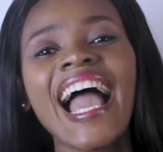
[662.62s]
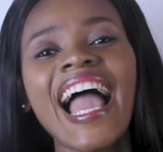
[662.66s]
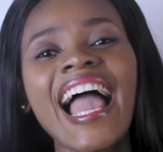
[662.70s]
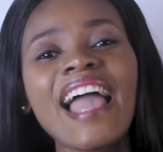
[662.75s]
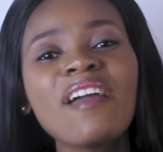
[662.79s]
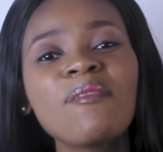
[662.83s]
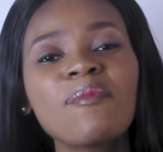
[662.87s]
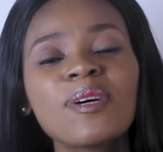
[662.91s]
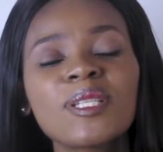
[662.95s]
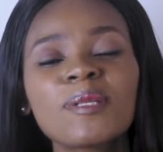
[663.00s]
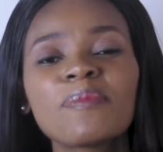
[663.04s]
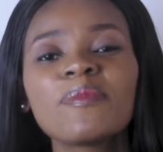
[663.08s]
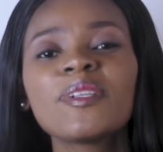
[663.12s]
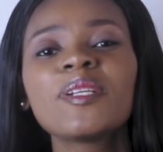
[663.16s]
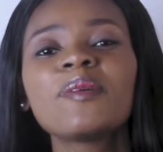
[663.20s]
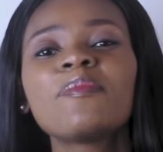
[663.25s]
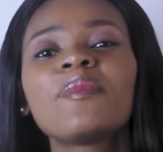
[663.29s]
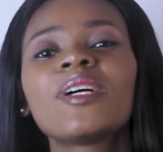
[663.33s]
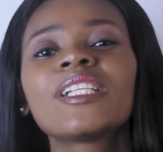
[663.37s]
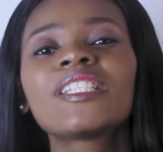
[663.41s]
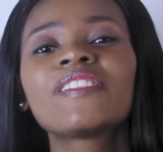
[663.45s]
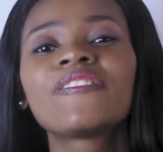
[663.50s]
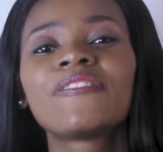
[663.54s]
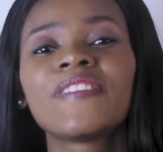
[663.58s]
It was pretty
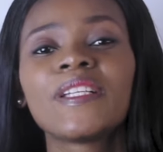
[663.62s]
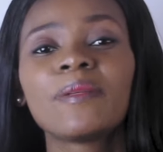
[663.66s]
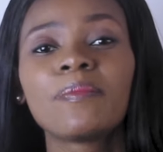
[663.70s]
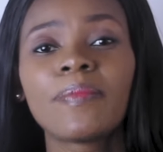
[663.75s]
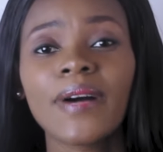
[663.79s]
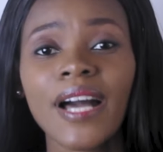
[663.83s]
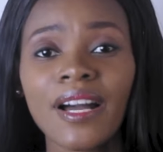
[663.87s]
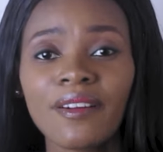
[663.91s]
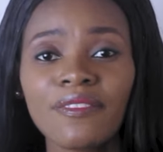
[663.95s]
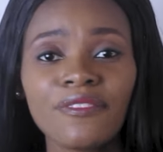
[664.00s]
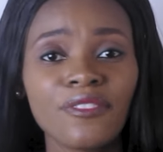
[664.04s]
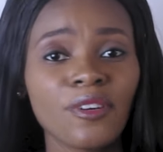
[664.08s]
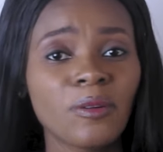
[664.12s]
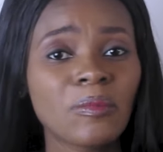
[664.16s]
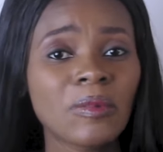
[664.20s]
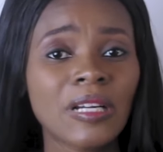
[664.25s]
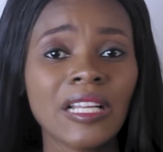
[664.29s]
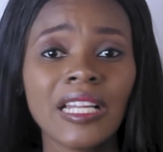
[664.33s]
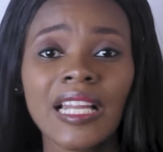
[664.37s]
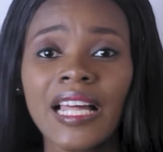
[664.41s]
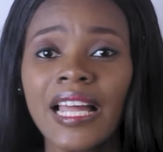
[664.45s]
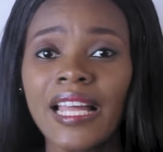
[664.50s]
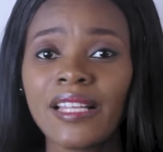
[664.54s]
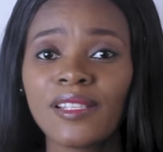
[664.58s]
much feedback from
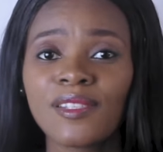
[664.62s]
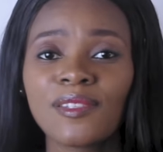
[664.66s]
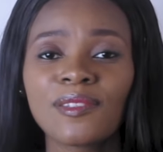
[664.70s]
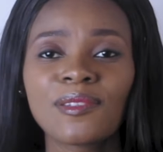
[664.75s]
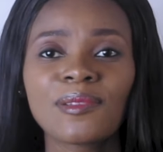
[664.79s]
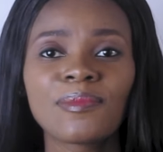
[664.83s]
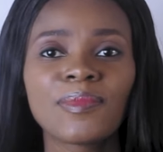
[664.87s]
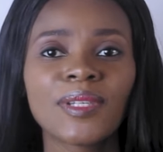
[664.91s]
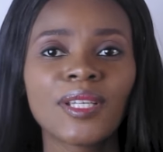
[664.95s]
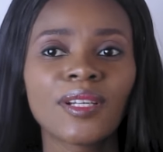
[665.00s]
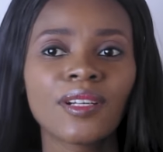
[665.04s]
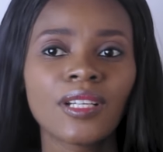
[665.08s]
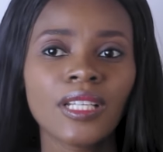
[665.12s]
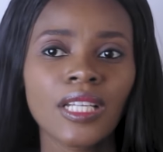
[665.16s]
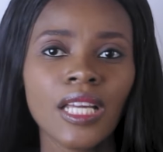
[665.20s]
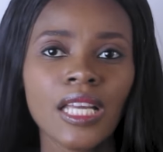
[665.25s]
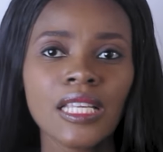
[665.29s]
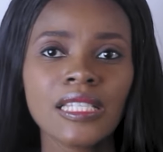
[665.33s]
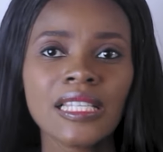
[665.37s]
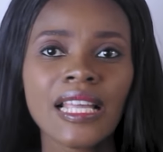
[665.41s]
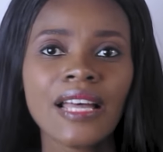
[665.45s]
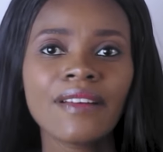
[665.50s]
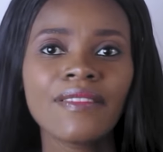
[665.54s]
clients, to be honest.